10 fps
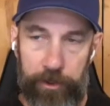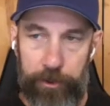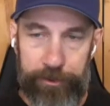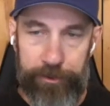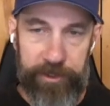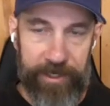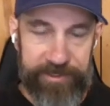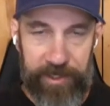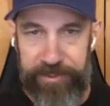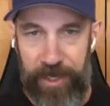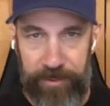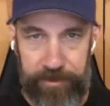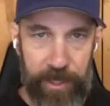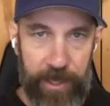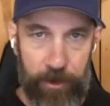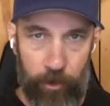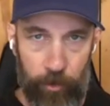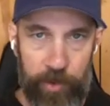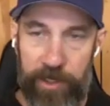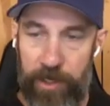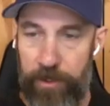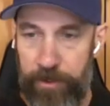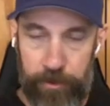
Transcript: You should like set aside a day or a weekend